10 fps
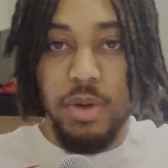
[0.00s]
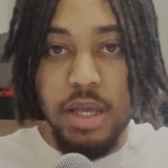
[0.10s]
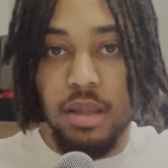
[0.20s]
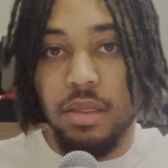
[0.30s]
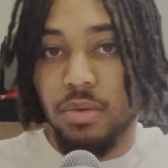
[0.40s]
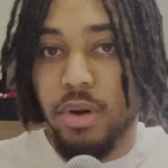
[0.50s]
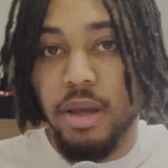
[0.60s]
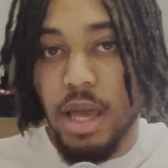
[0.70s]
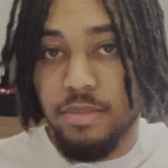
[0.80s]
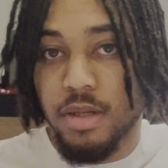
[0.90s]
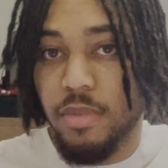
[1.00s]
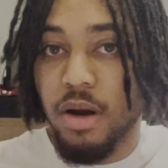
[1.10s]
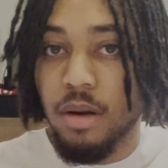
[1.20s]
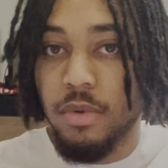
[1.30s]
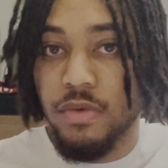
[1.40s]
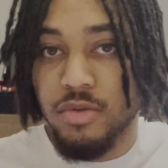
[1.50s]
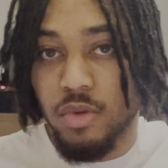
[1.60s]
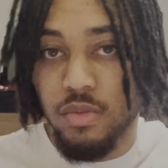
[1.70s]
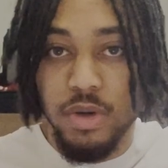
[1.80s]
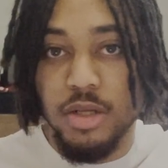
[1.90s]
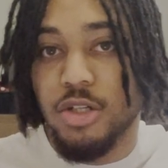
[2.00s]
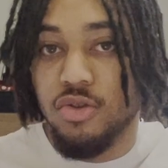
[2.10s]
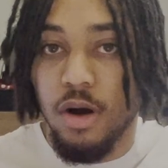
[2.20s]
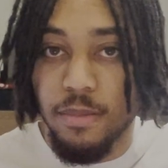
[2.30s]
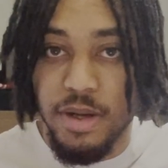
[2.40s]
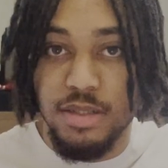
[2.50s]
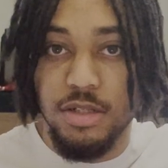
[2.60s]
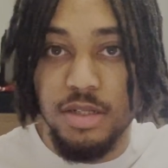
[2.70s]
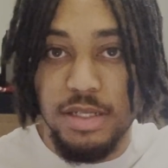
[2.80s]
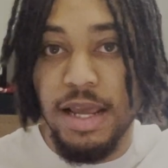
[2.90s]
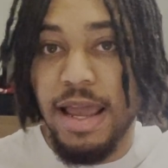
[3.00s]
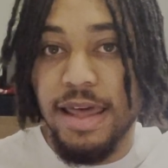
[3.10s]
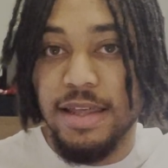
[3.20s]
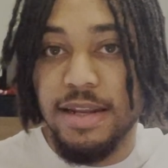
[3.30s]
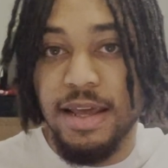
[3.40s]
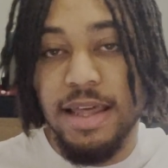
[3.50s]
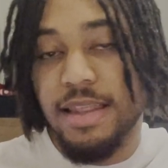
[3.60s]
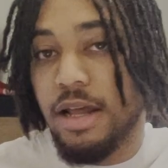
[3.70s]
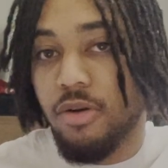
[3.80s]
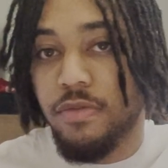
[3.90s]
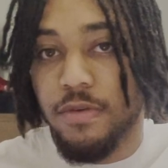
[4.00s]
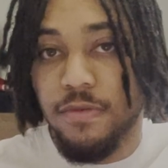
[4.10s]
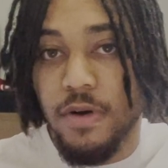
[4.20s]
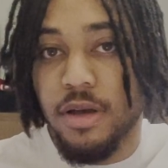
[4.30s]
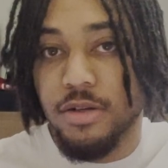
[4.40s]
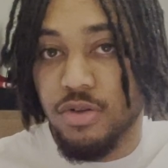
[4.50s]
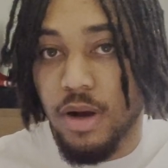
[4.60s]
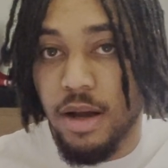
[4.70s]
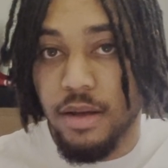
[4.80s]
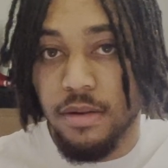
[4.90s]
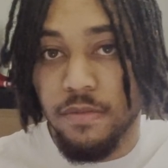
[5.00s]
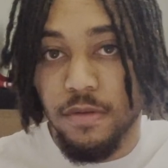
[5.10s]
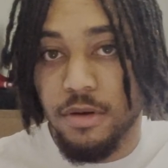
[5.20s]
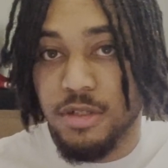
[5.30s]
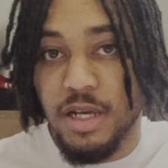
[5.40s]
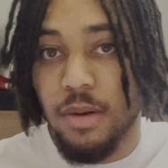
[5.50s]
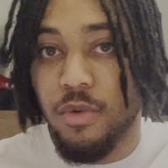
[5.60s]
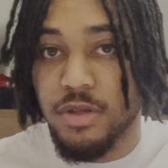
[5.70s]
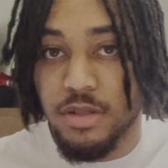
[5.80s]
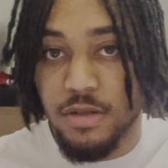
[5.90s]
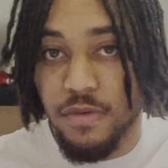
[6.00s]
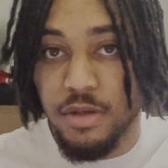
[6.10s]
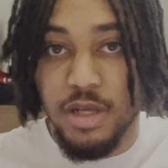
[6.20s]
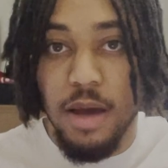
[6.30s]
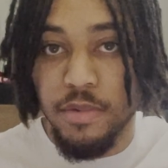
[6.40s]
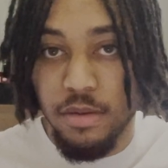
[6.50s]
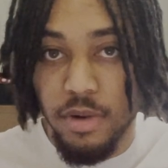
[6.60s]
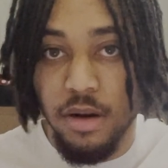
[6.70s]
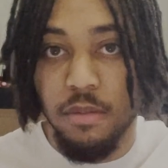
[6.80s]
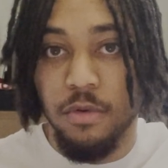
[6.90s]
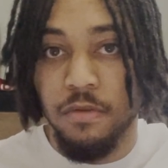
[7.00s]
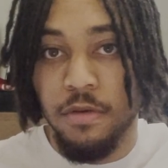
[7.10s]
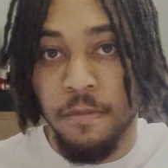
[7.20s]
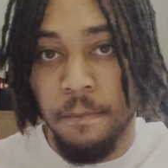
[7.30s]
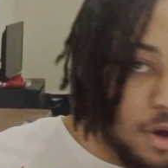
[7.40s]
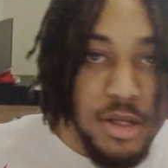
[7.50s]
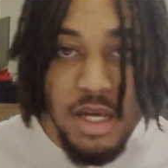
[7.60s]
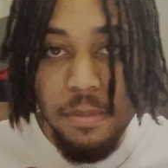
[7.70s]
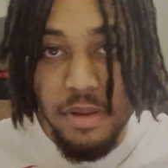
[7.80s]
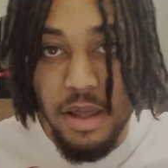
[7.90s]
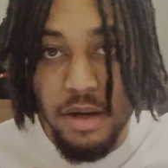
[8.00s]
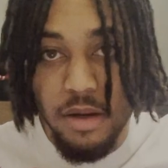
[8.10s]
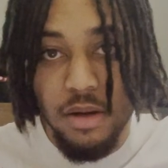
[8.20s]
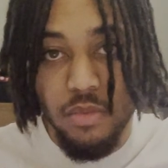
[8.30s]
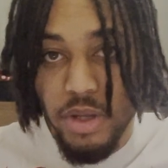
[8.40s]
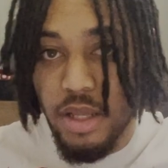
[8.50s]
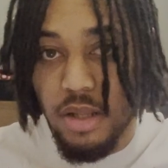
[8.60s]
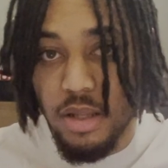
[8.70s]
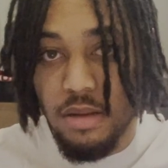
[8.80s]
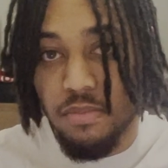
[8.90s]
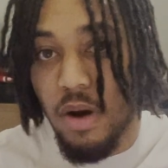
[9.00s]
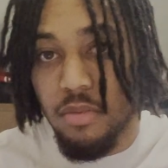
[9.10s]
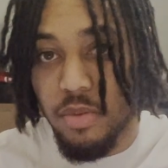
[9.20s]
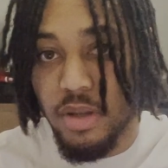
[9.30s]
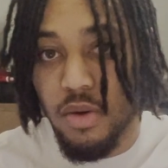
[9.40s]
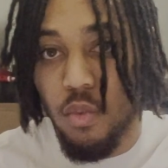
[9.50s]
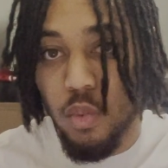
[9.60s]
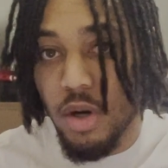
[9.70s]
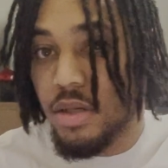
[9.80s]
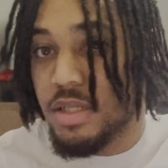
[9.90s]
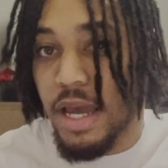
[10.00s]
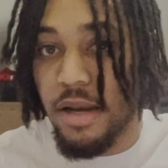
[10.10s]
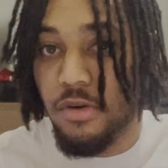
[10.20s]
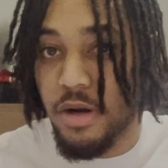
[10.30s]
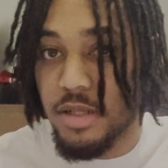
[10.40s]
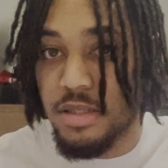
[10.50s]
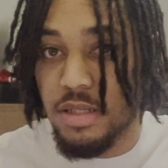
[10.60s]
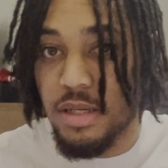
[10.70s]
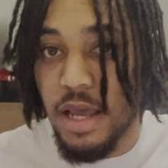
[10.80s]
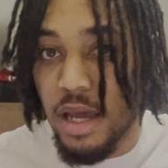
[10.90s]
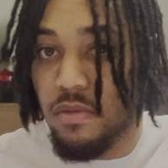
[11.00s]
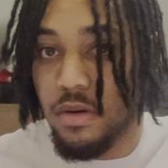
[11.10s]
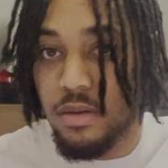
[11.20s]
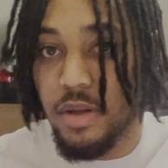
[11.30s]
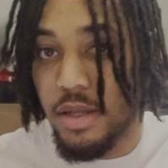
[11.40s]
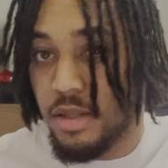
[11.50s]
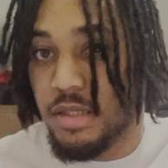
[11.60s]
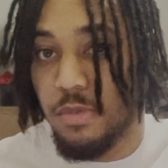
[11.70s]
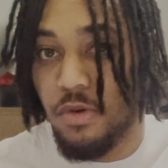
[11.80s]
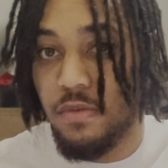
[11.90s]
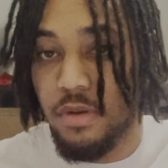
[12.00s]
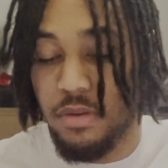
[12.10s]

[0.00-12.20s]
You get 3 Captain America movies with really strong messages, and then they don't even fucking try for Sam Wilson's first Captain America movie. On top of that, we get probably the worst end credit scene ever in this movie.